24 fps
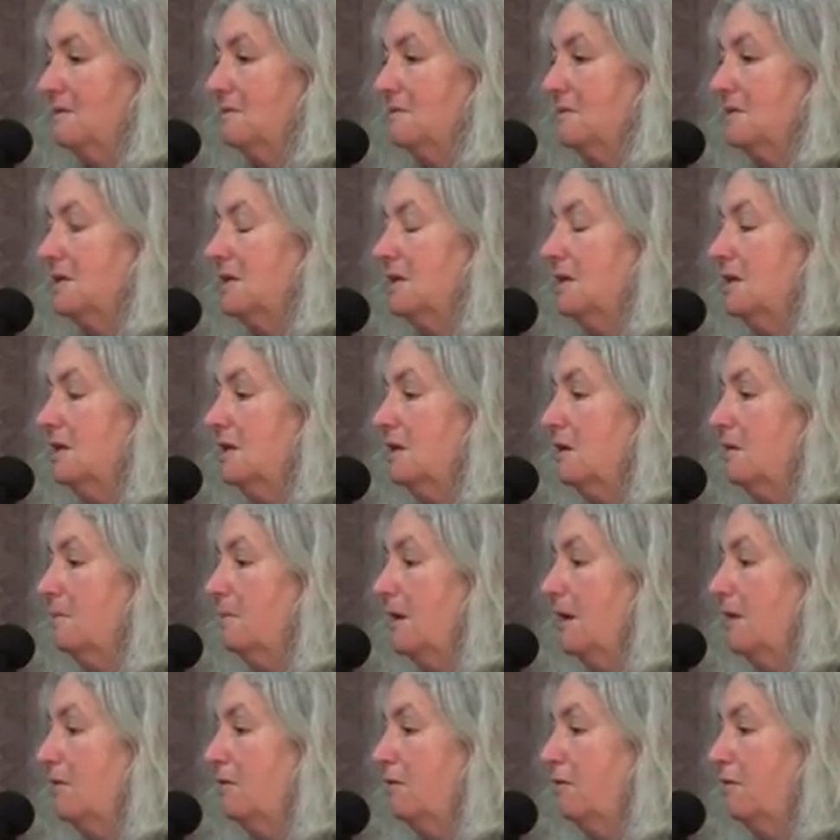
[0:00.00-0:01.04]
sitting there
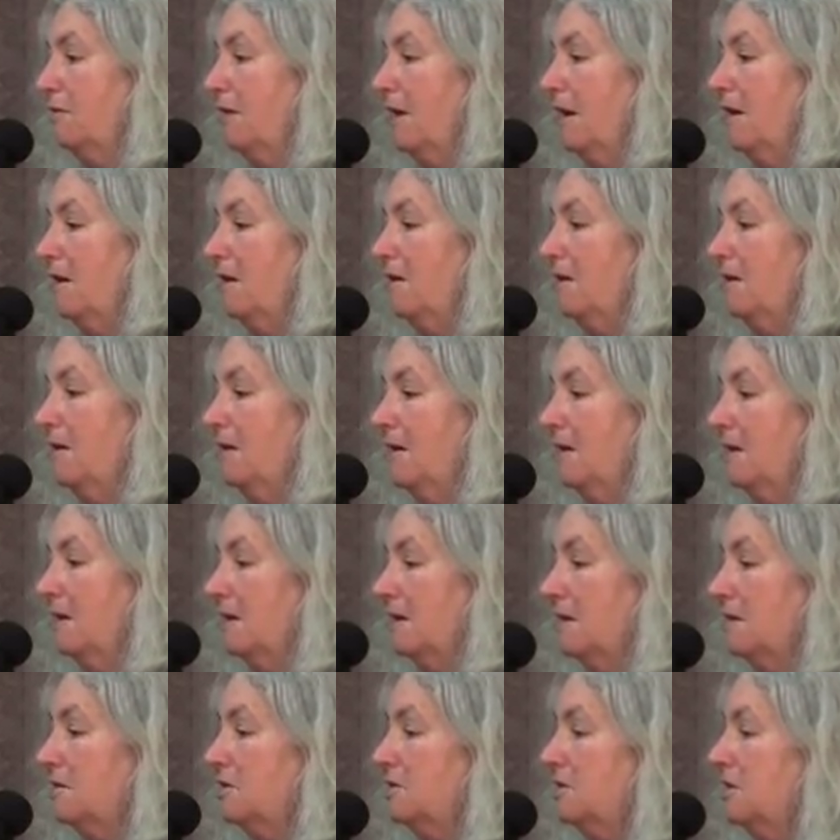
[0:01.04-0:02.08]
by the fire,
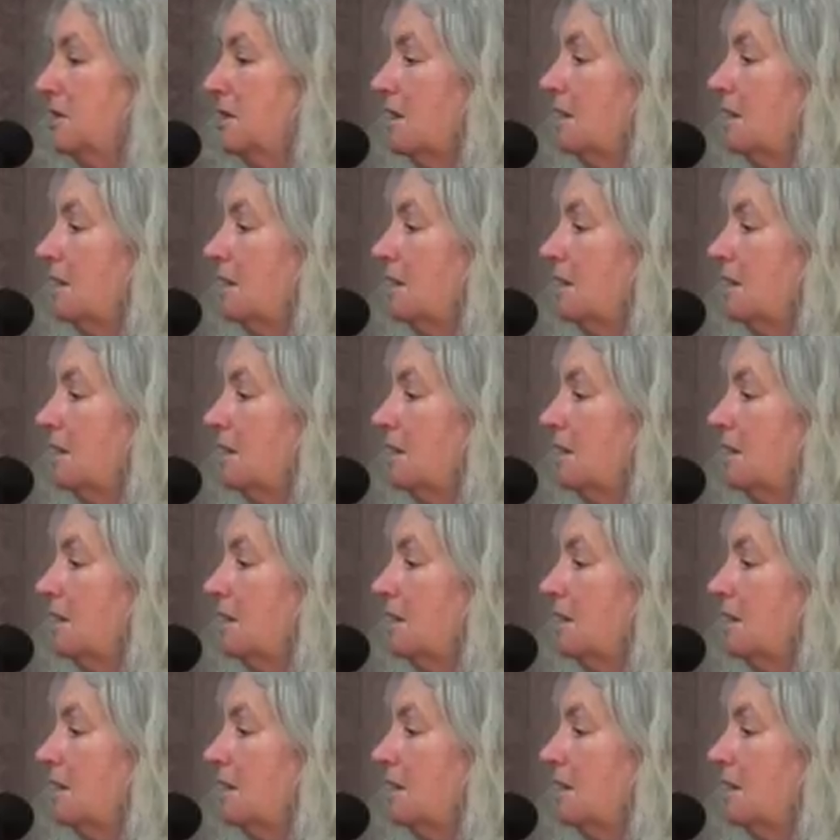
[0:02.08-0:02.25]
and she